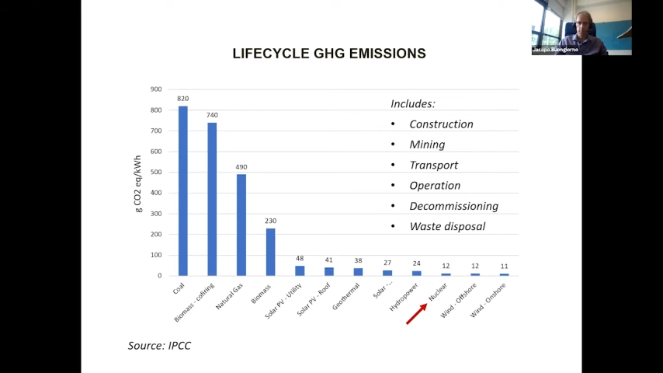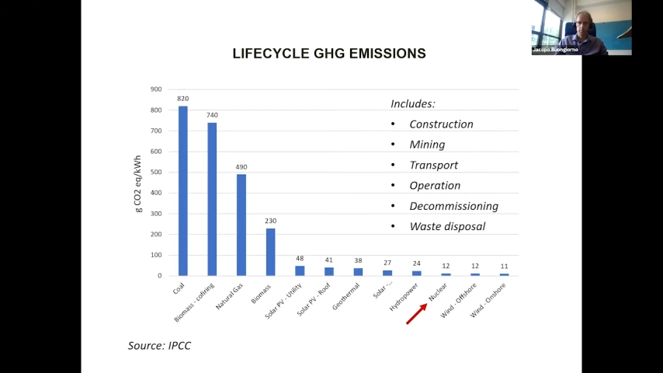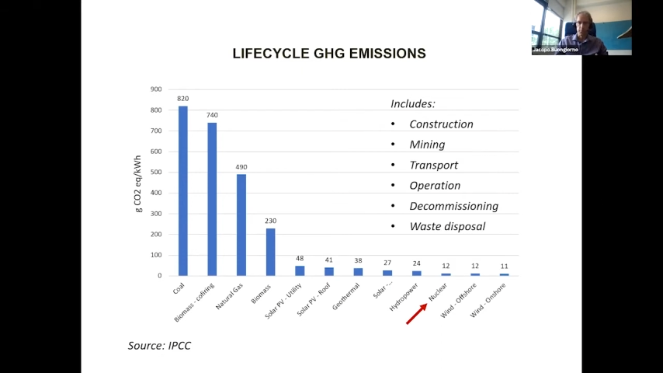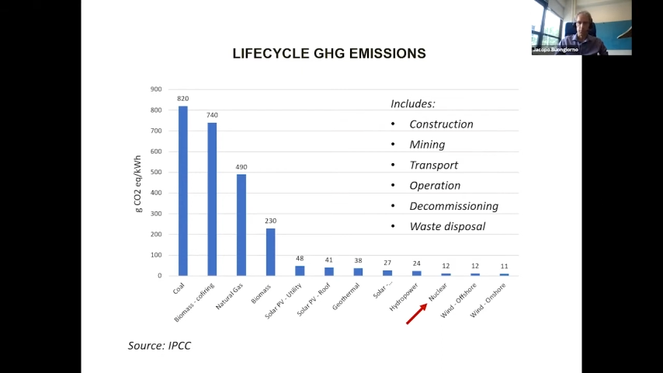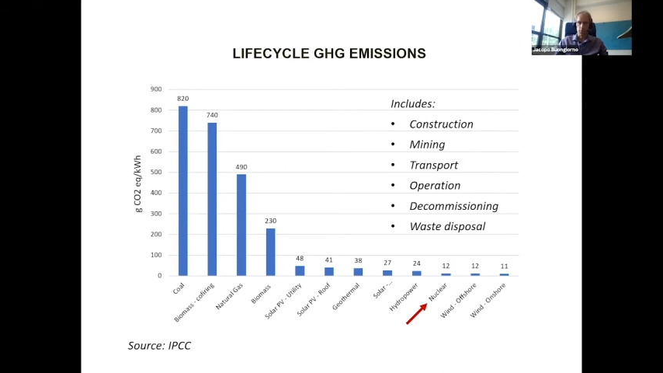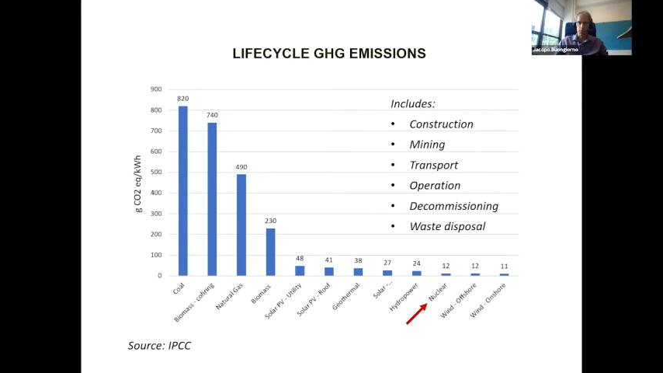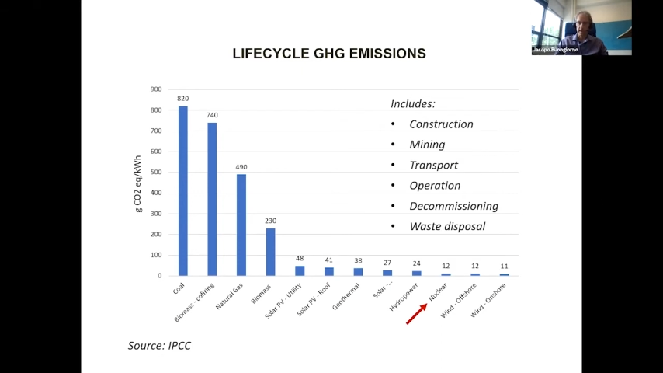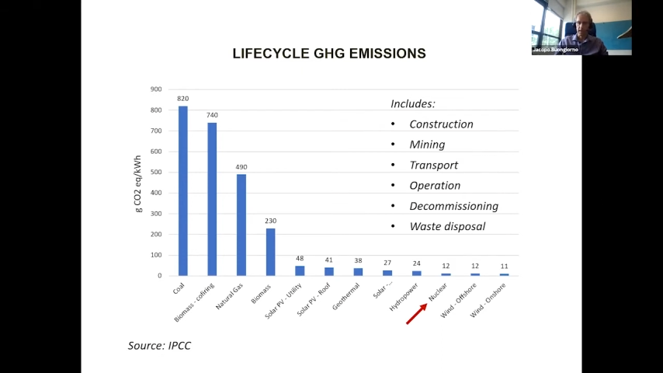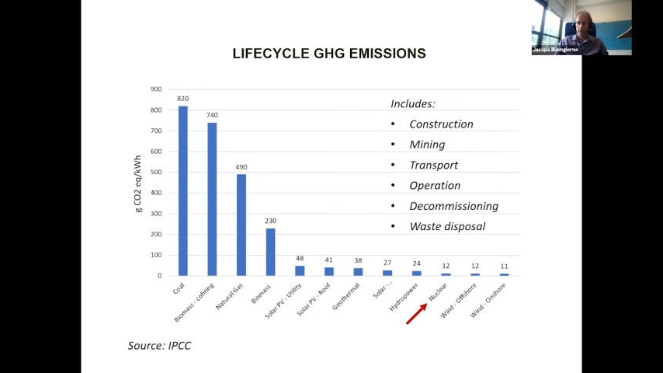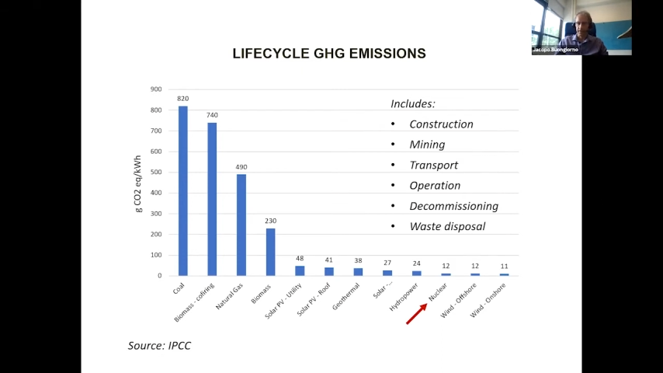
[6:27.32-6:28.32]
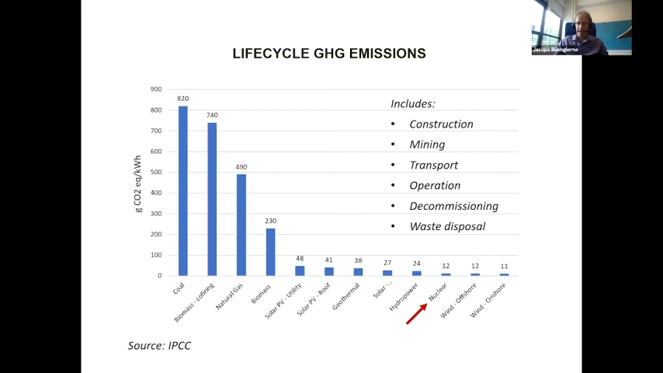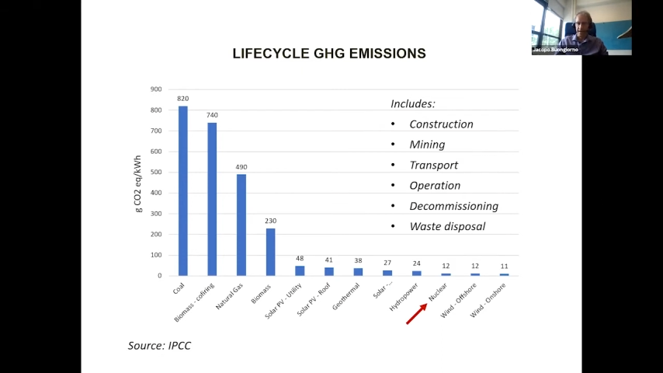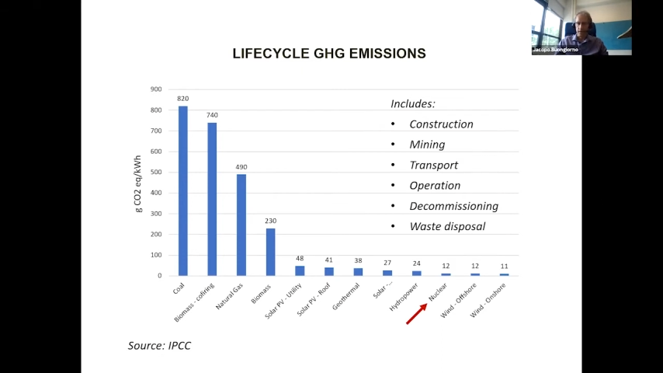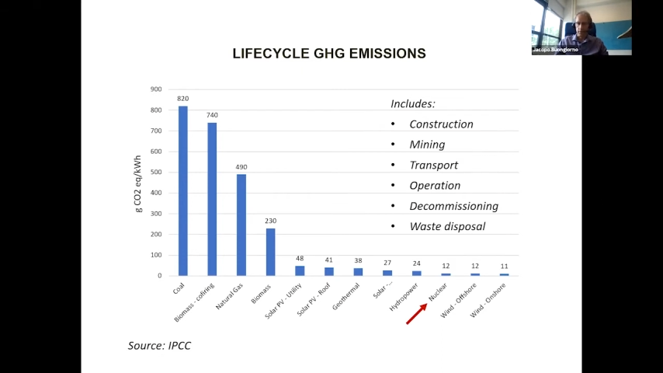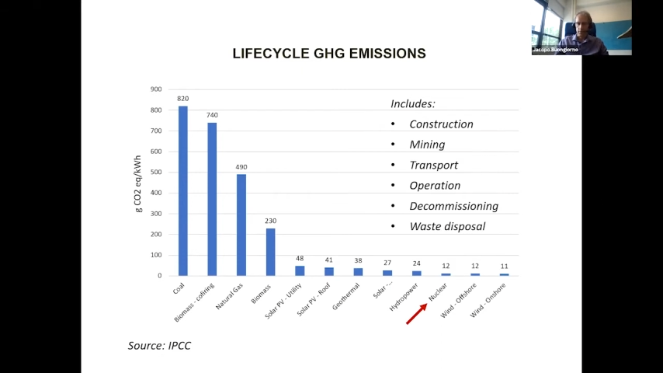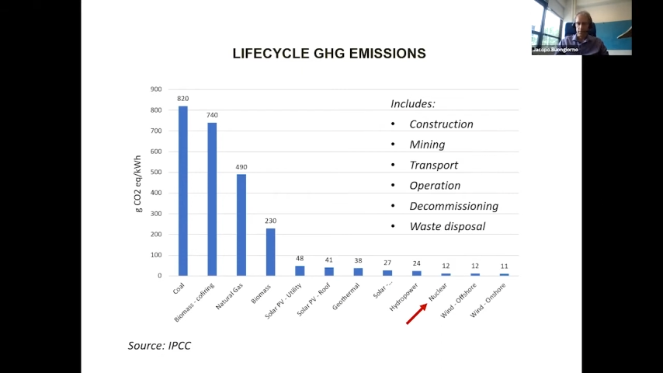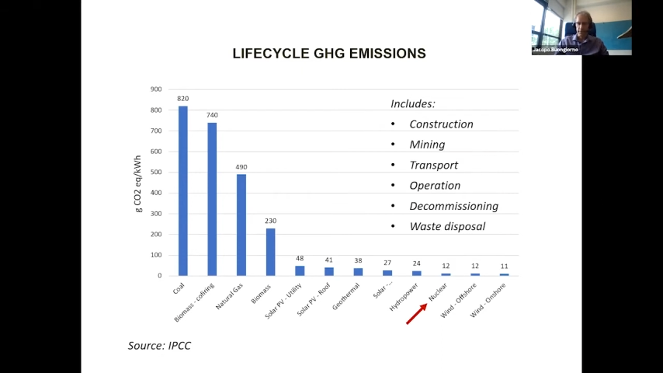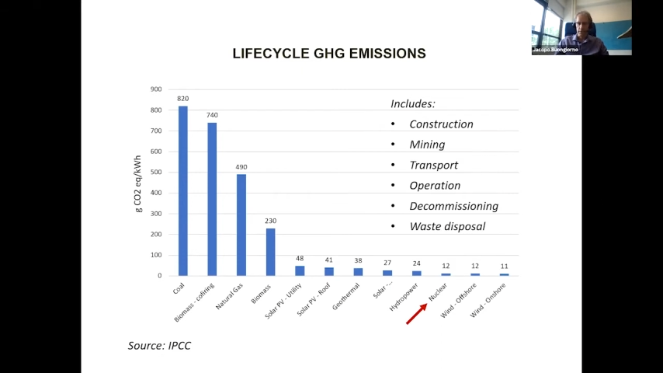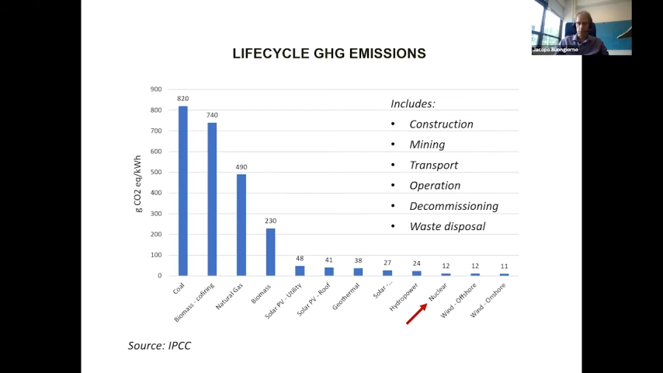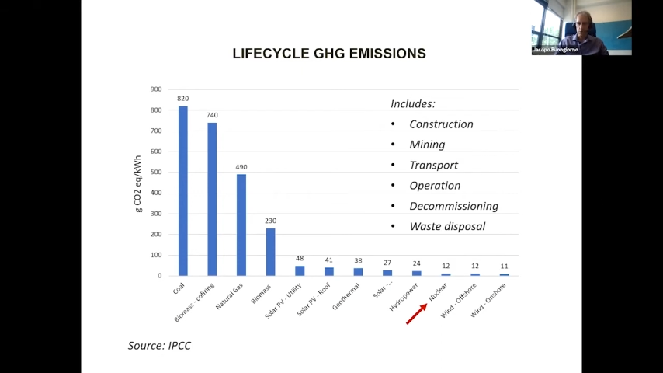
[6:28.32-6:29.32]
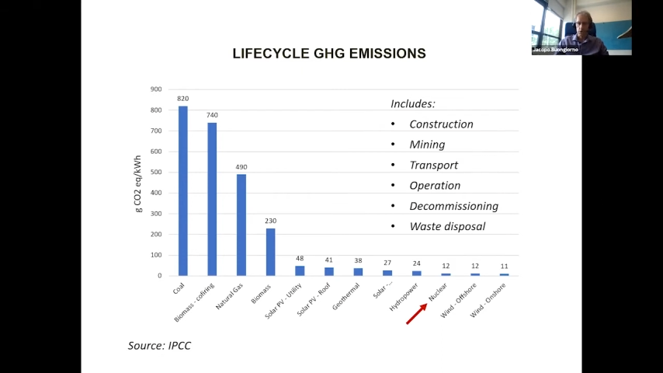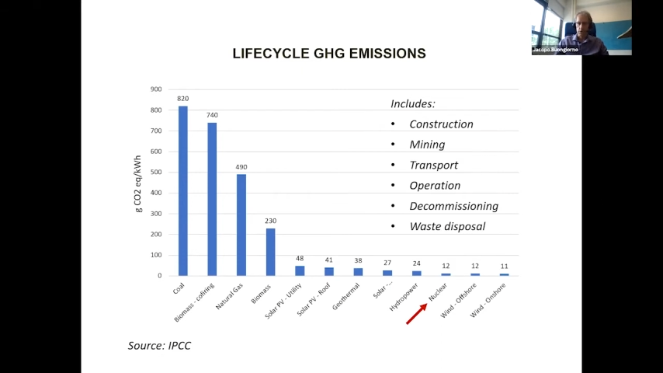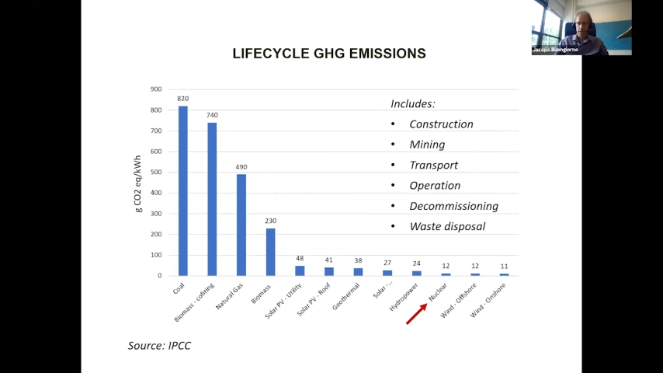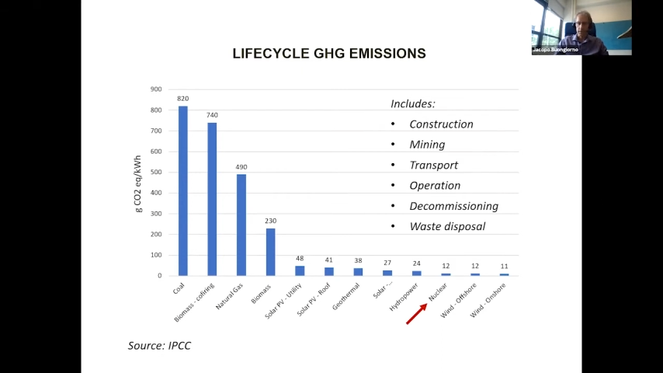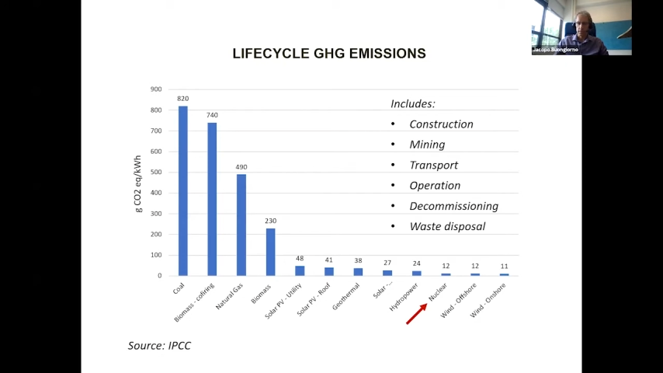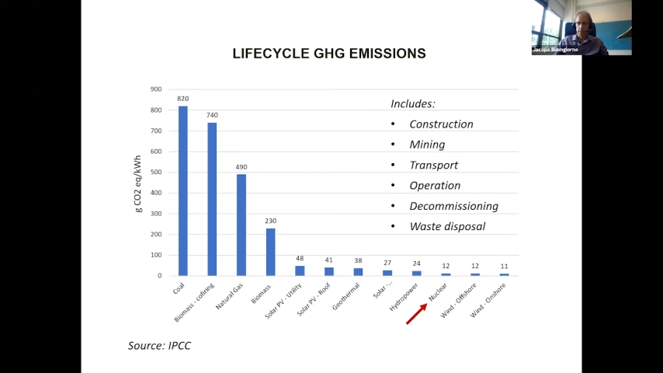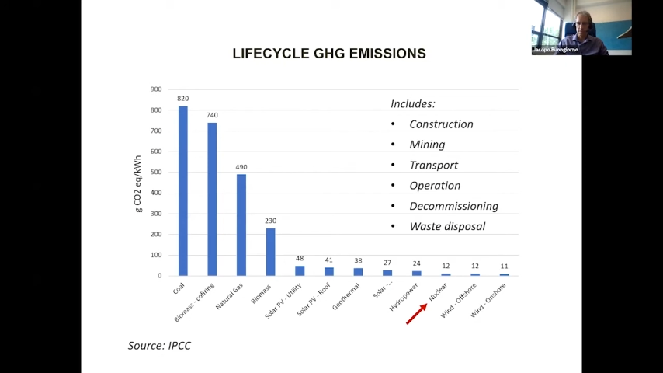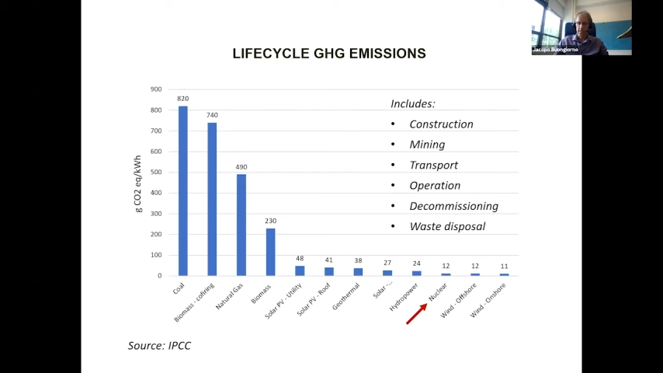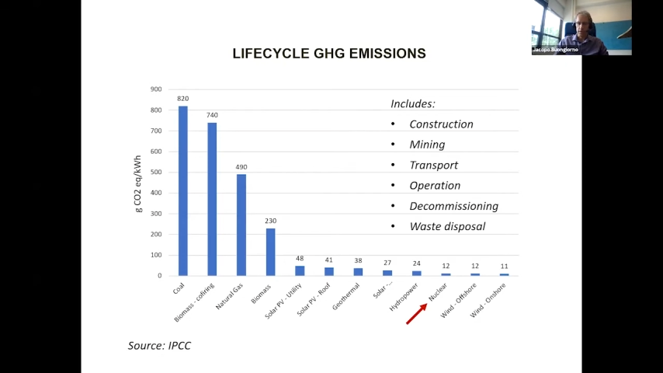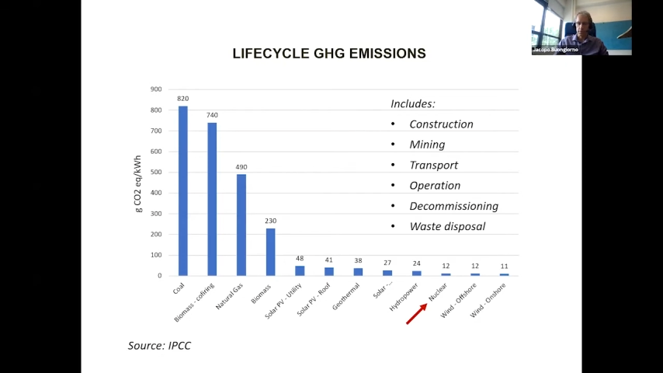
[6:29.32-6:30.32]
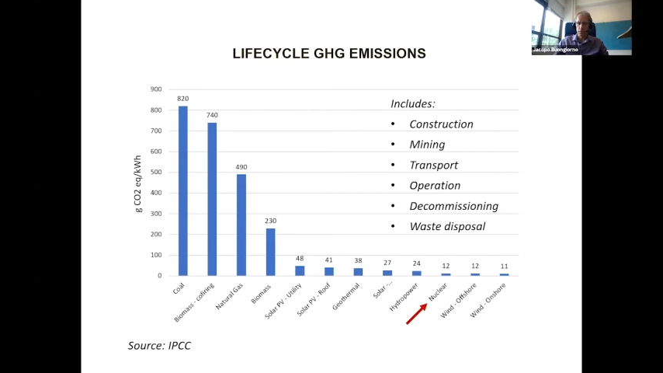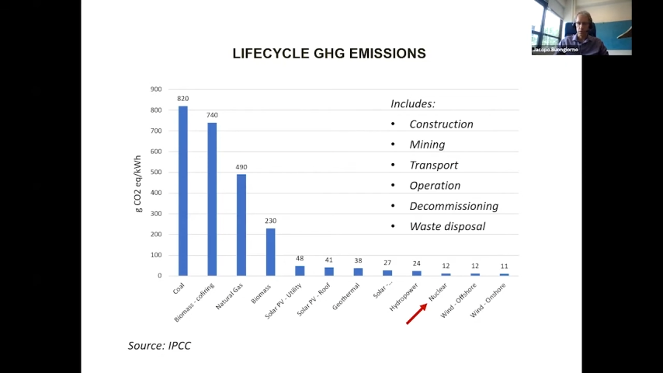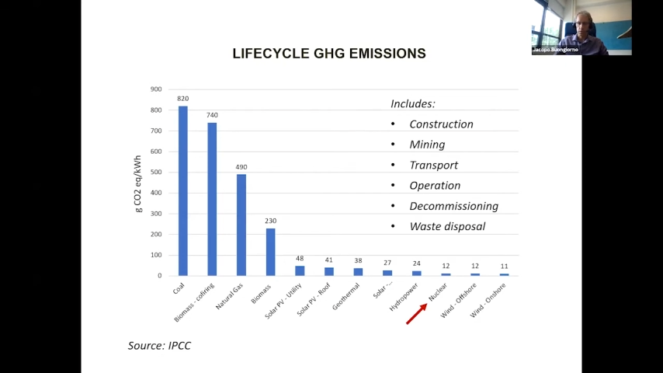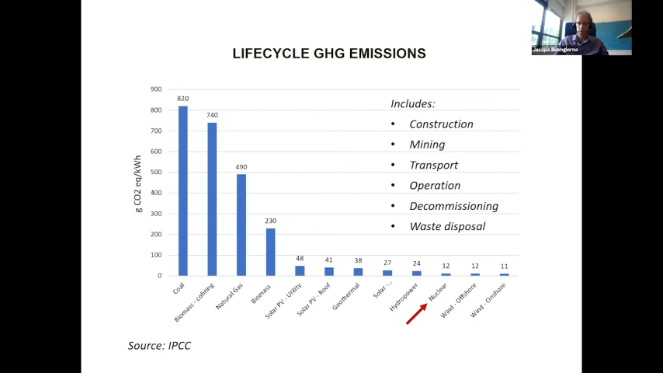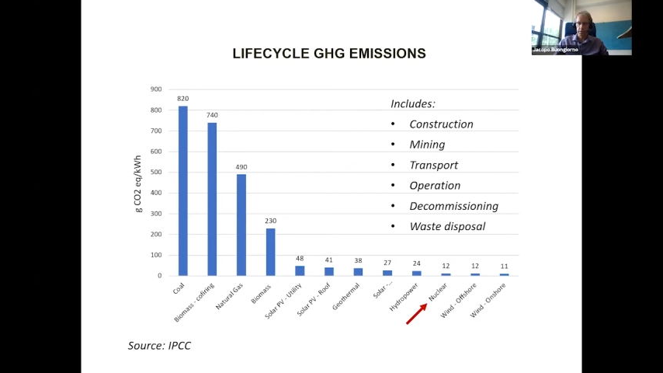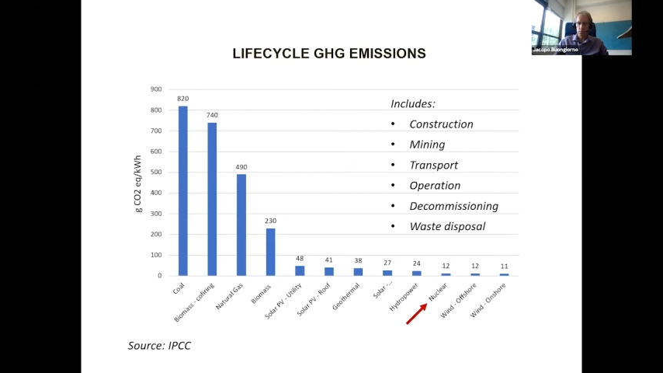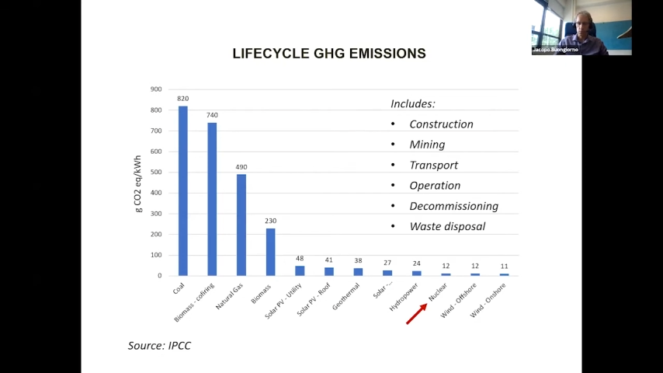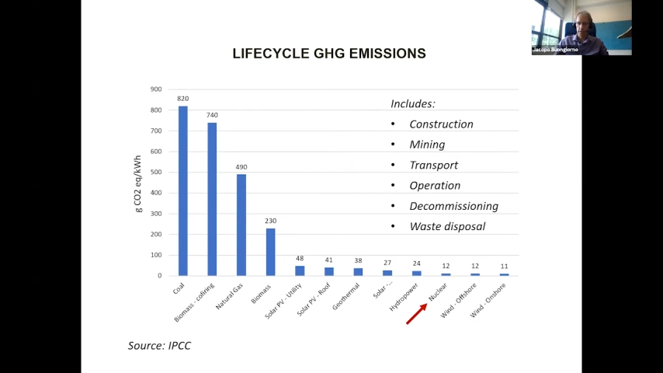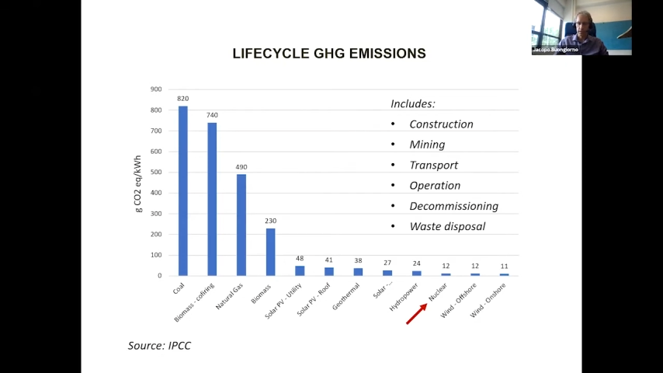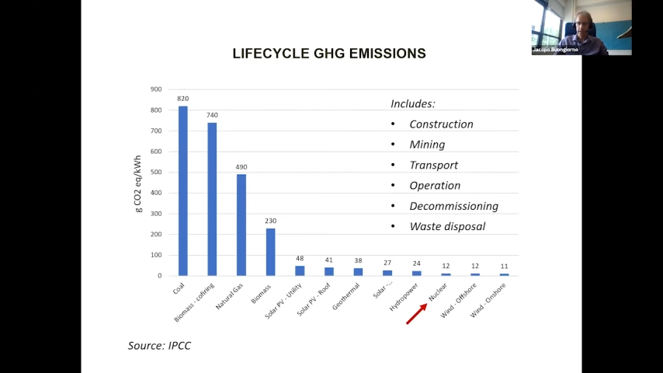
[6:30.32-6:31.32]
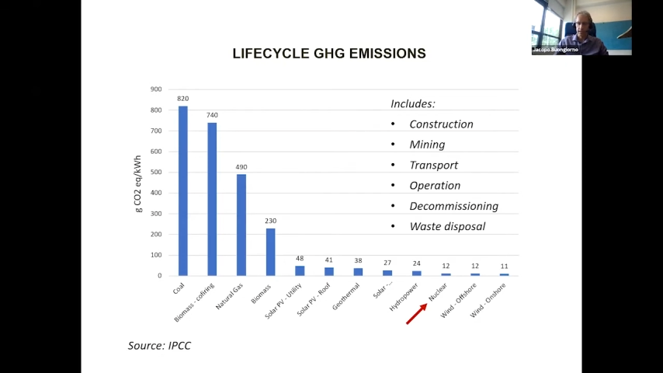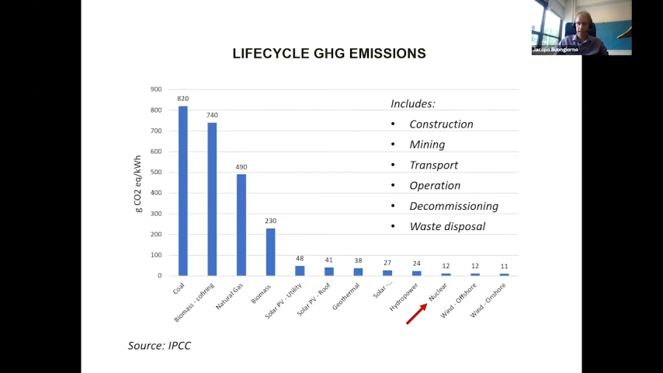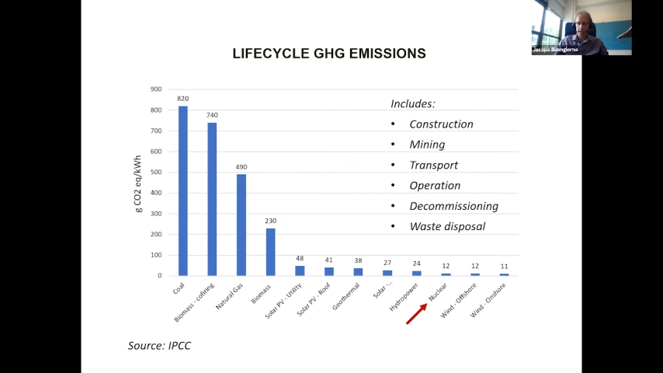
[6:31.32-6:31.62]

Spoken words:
No face is visible, so there are no lips to read.